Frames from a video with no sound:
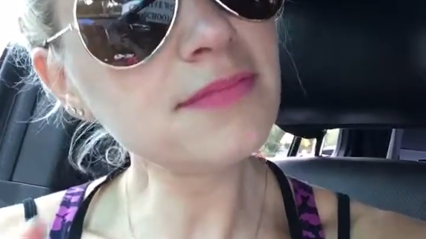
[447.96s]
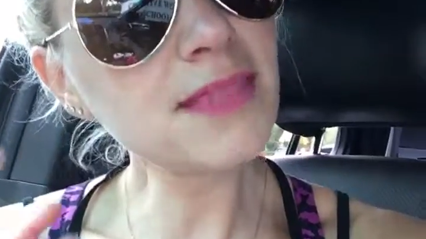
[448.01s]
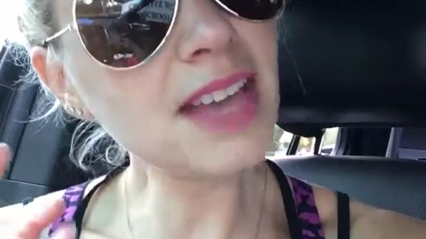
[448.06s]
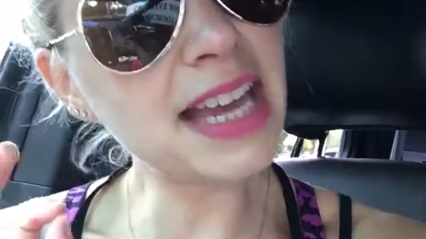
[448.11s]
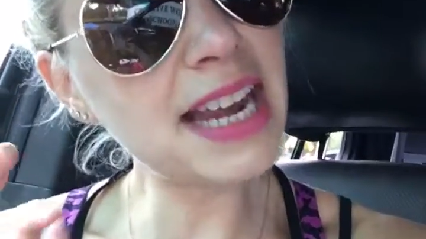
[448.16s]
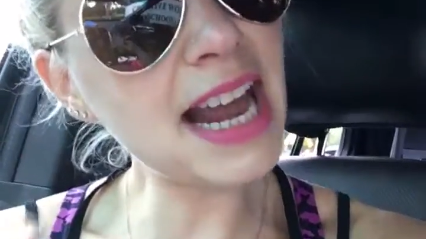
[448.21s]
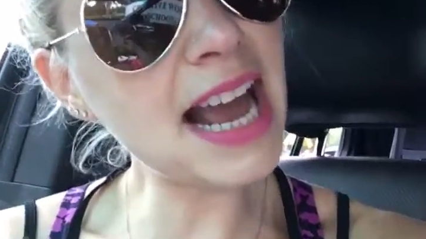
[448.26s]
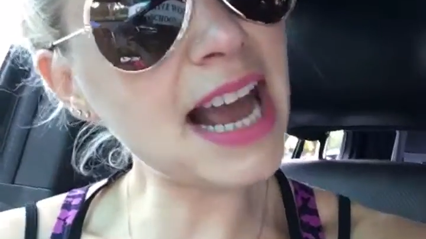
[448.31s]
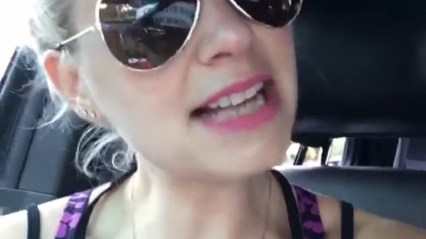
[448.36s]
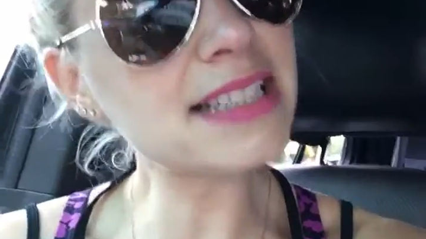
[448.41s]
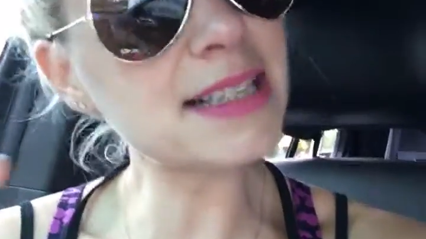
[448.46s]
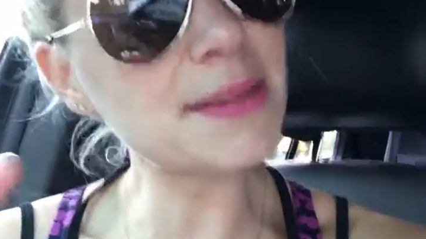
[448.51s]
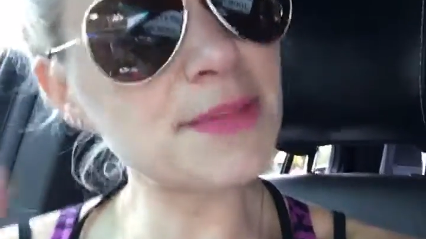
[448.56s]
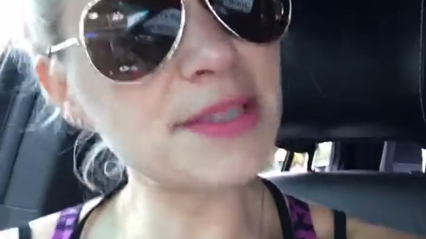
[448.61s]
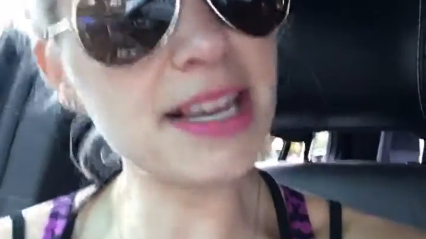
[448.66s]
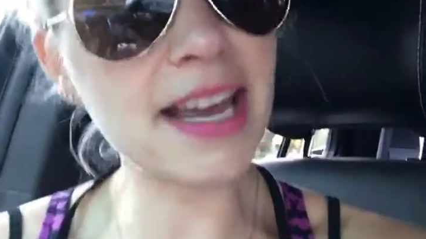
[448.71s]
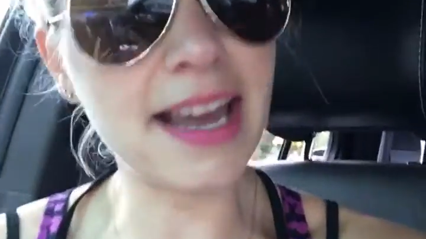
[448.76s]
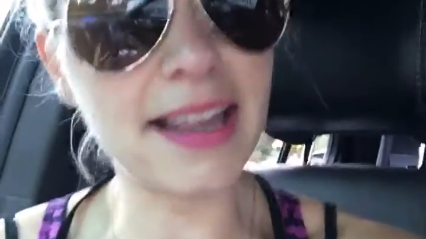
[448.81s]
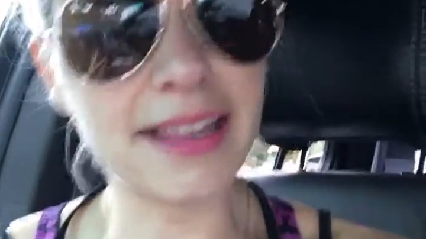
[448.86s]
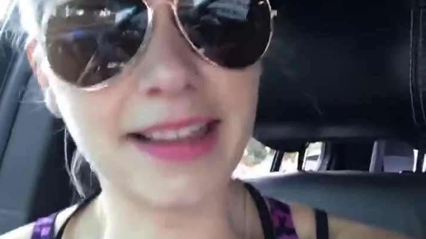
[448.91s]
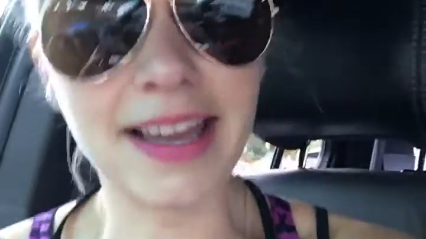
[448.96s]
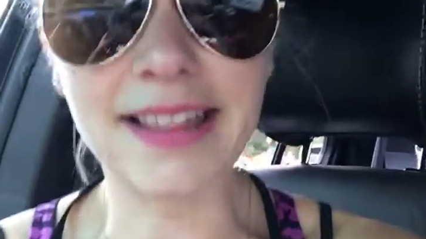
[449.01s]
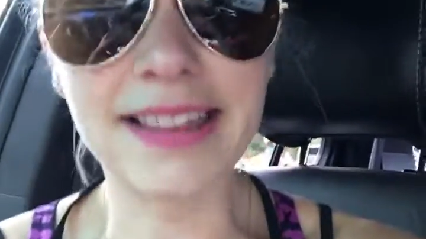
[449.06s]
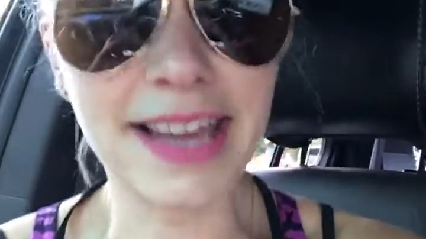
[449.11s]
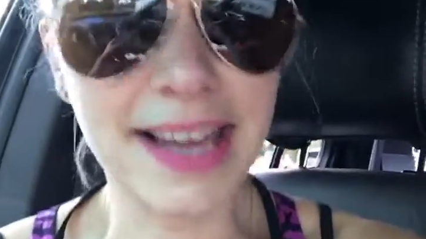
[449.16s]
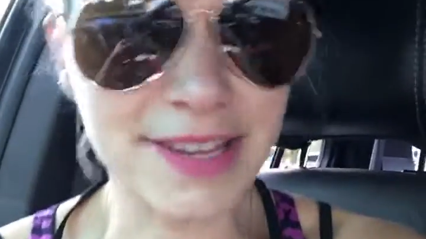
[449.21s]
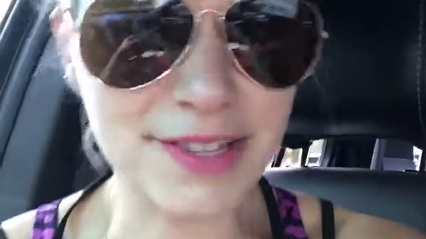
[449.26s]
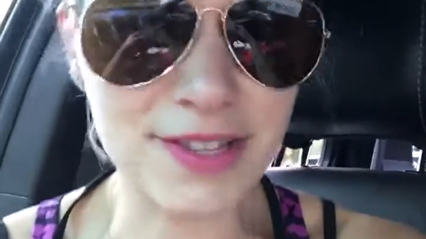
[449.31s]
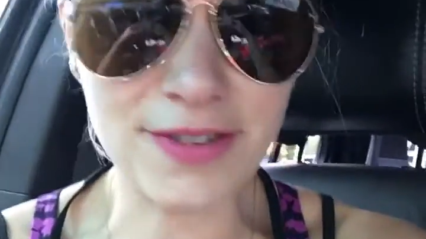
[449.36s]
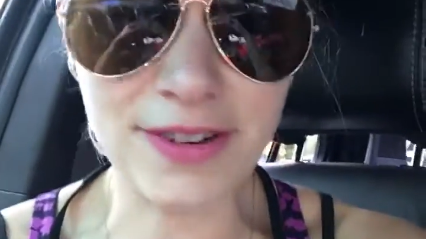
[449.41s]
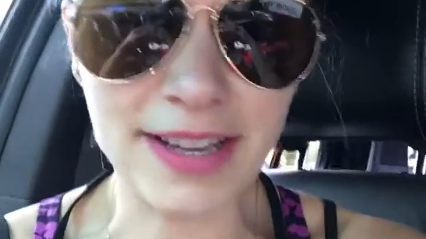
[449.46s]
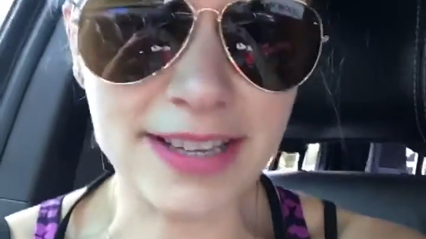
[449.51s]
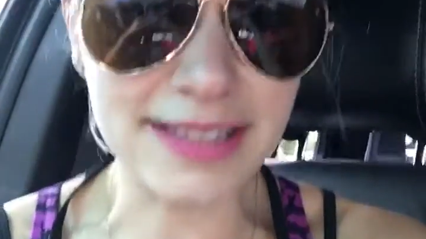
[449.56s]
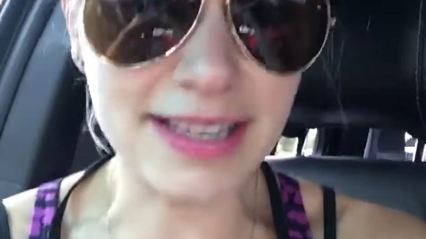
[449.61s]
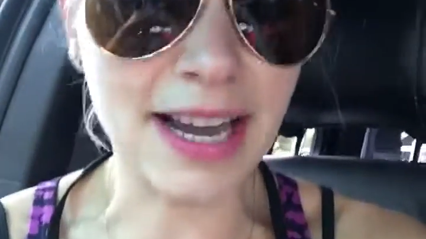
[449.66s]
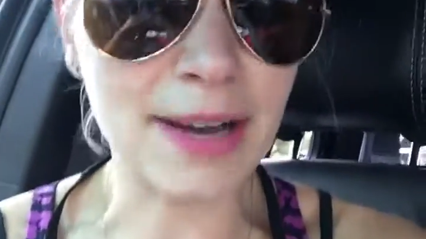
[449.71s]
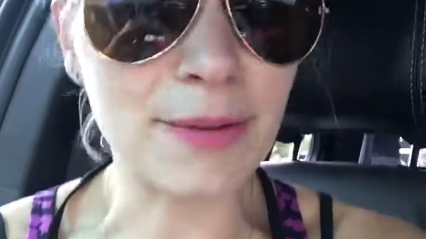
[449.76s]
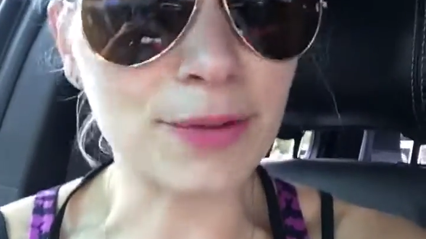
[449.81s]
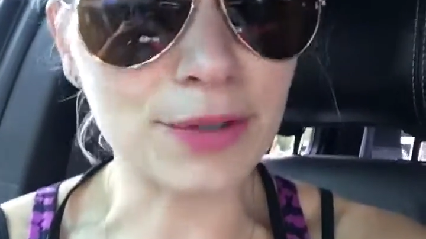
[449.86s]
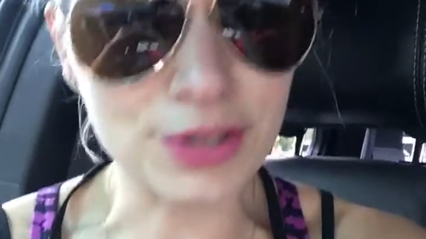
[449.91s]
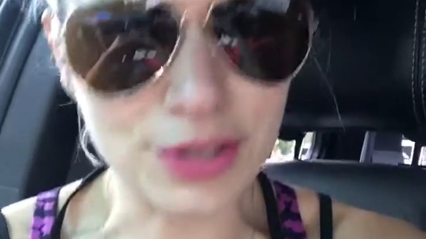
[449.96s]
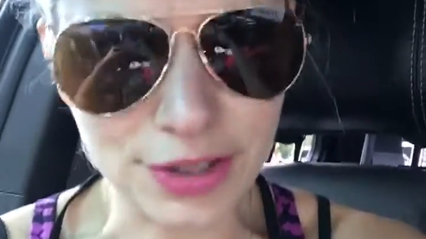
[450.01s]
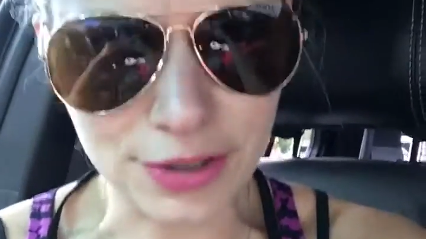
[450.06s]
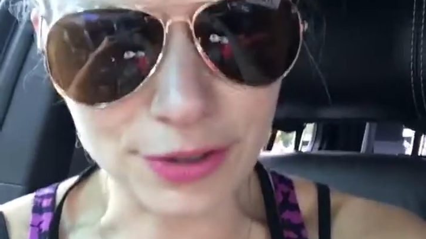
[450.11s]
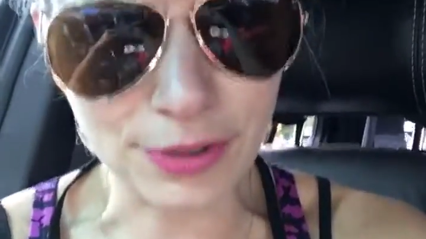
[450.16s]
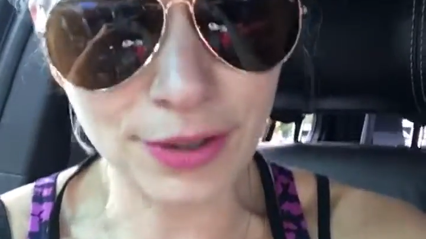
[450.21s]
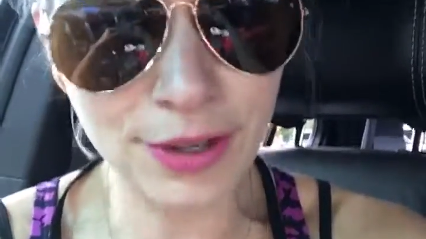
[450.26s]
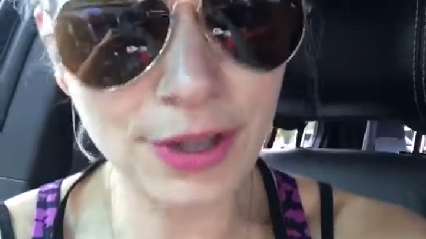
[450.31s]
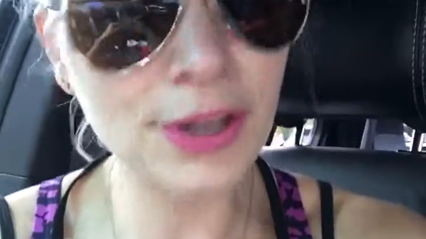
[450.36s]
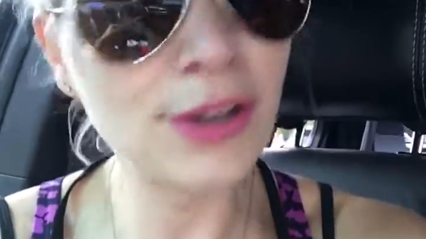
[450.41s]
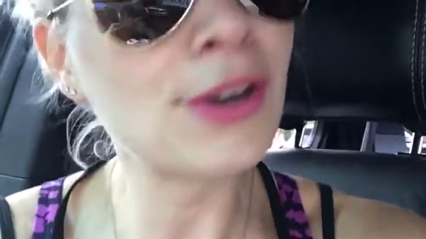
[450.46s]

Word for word: And as I'm saying that, the answer is I will do